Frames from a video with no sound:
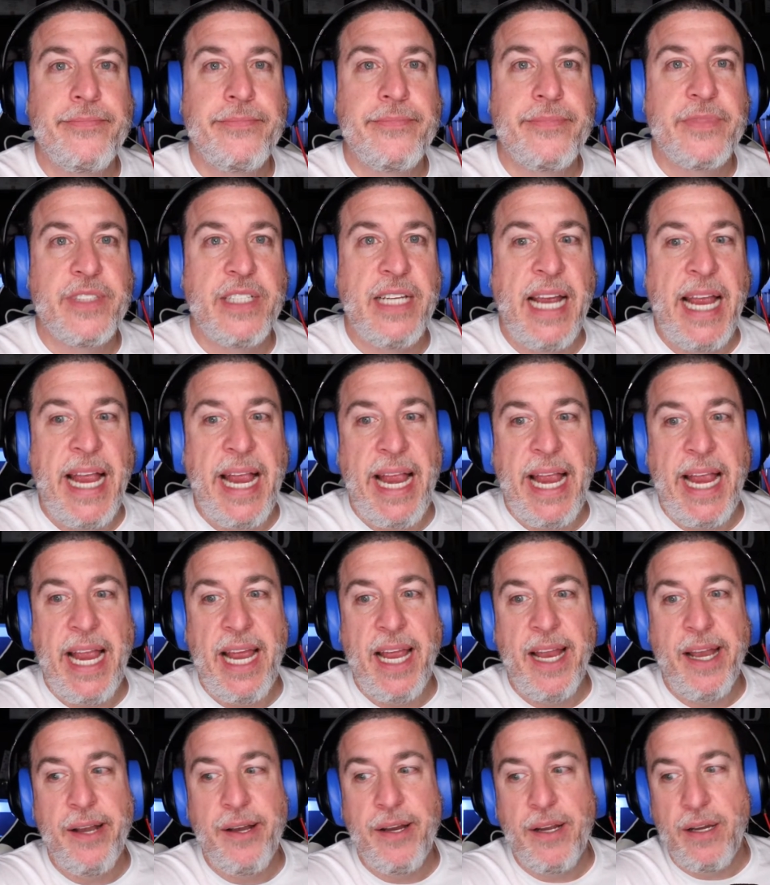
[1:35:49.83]

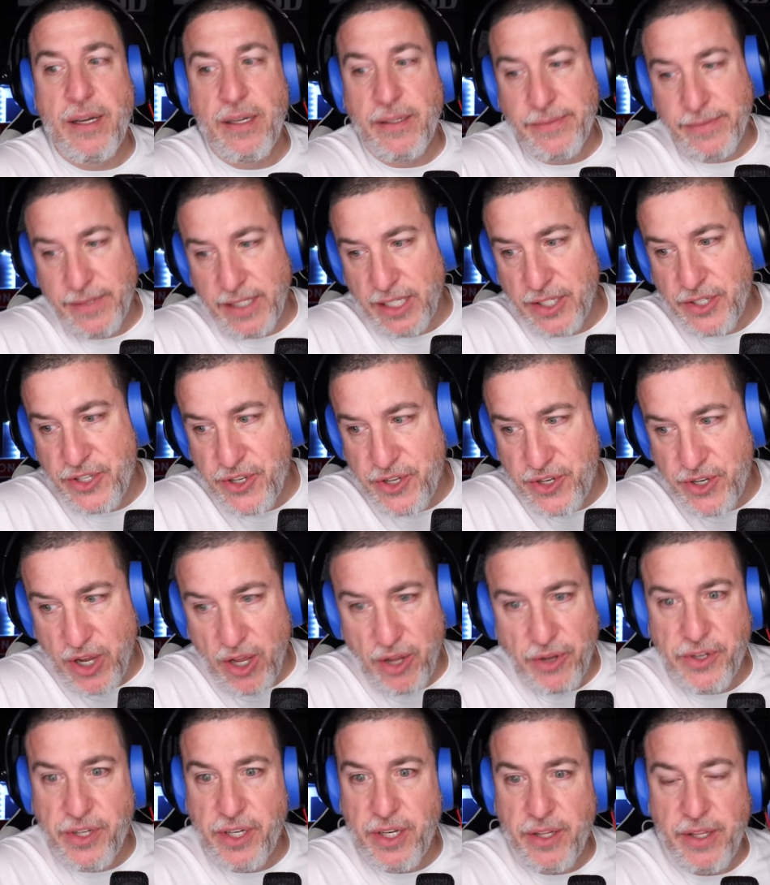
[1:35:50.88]
and
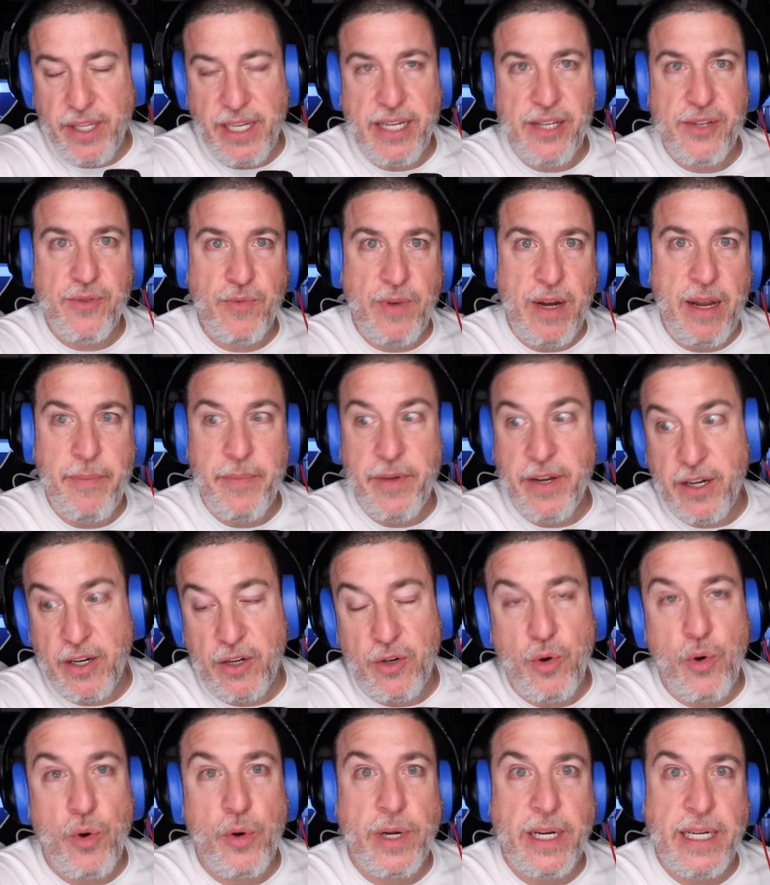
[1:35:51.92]
assaulted these women
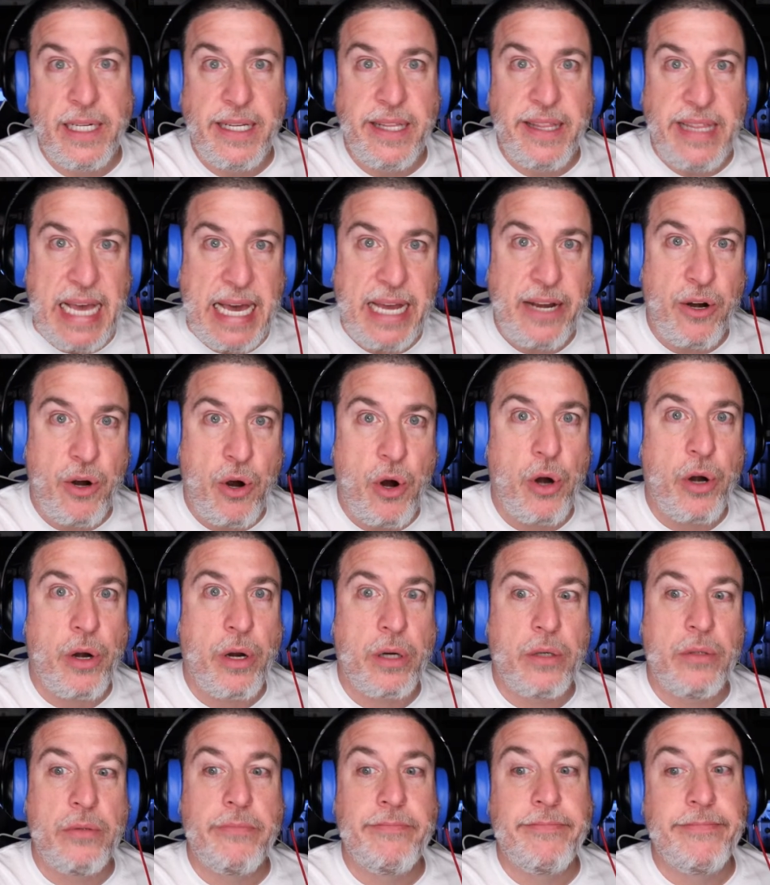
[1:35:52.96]
according to that
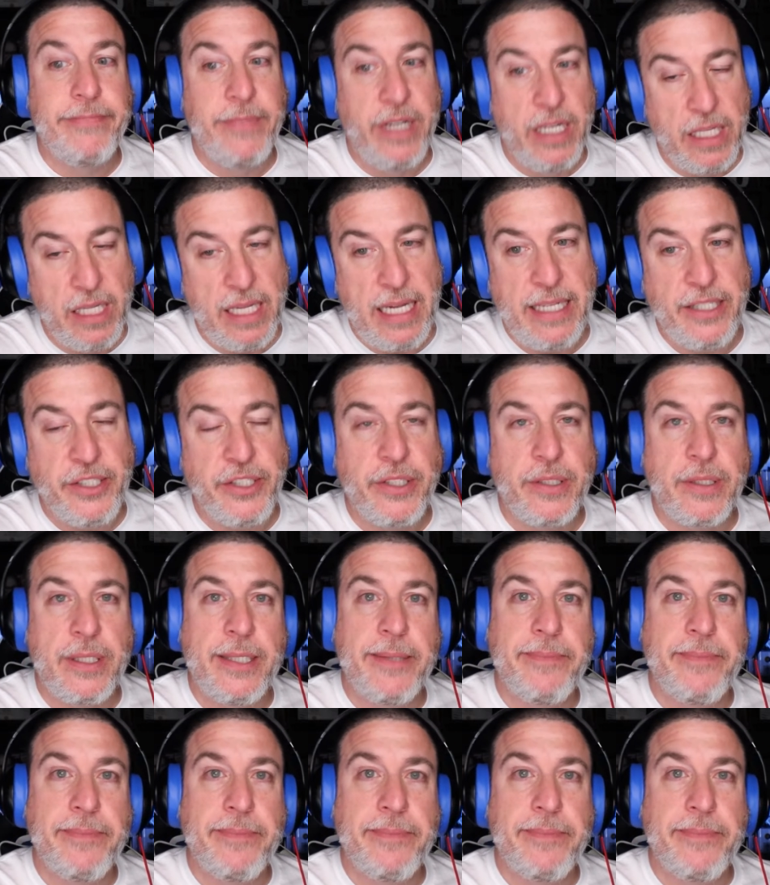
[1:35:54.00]
article, allegedly.